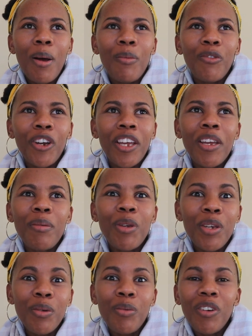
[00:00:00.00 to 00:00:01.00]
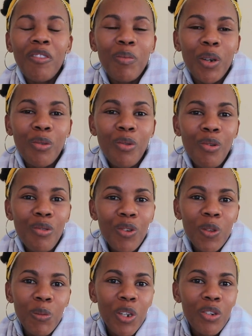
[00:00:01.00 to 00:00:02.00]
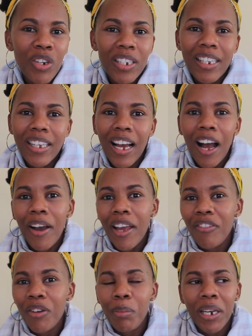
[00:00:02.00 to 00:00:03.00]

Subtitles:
for him, he would have been cool with me dressing however.